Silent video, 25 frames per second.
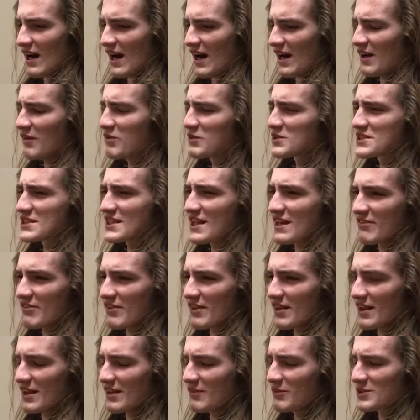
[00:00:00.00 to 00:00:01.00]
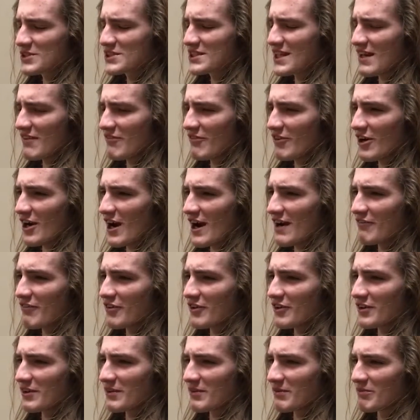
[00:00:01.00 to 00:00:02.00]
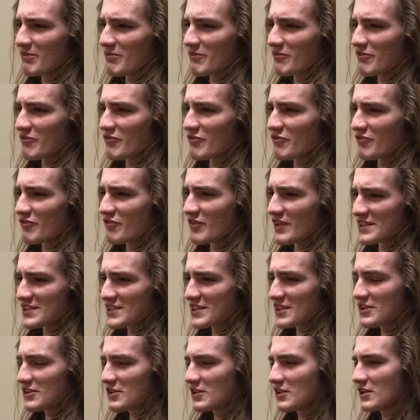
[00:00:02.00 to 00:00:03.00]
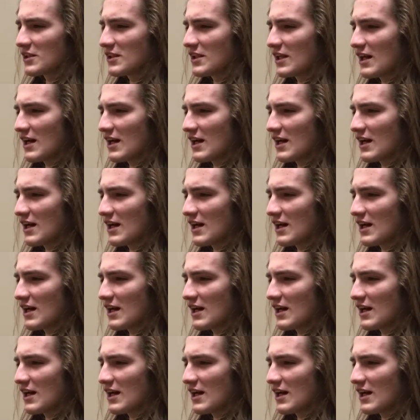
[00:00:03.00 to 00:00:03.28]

it was never it was never ever physical